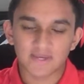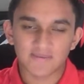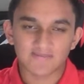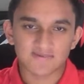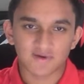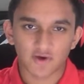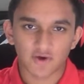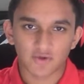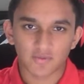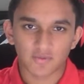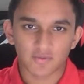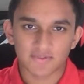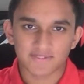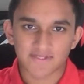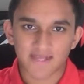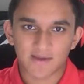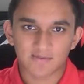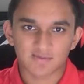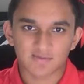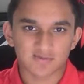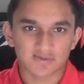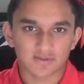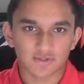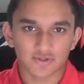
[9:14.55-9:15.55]
James Harden was
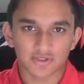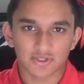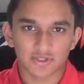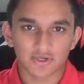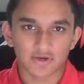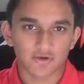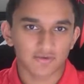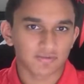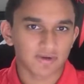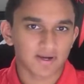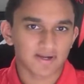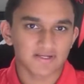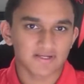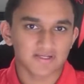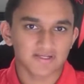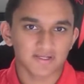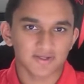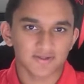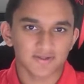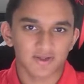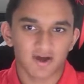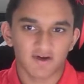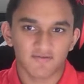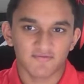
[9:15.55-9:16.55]
absolutely
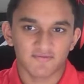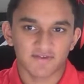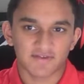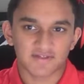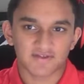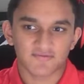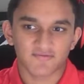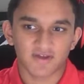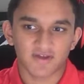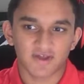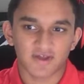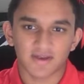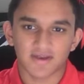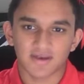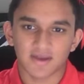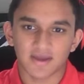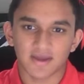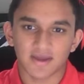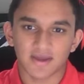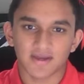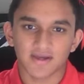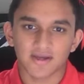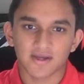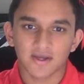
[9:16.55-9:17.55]
horrendous on the offensive
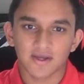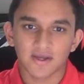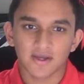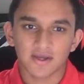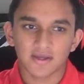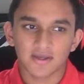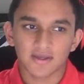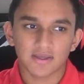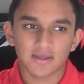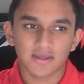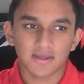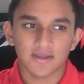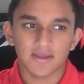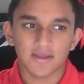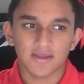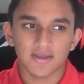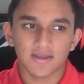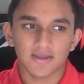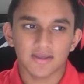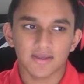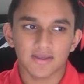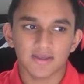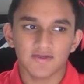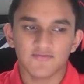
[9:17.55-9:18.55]
end, and
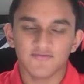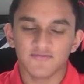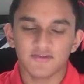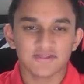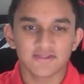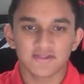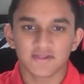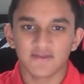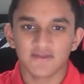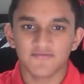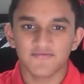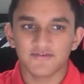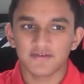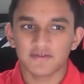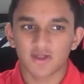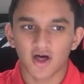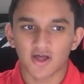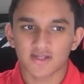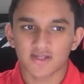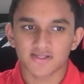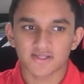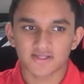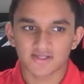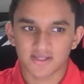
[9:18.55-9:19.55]
if he
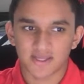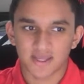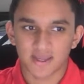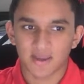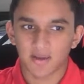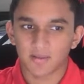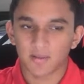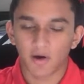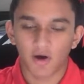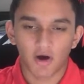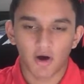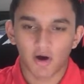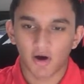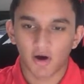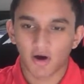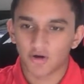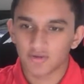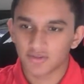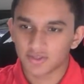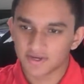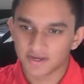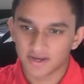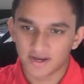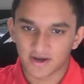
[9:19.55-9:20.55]
lost this game,
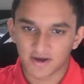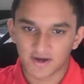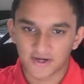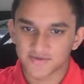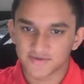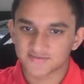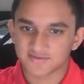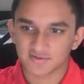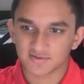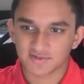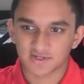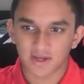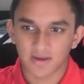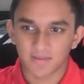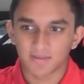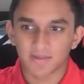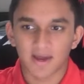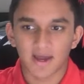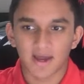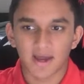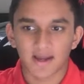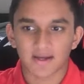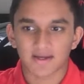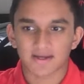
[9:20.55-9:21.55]
all the narratives would
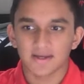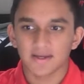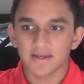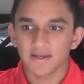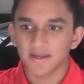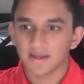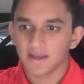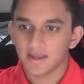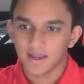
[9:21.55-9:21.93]
come back,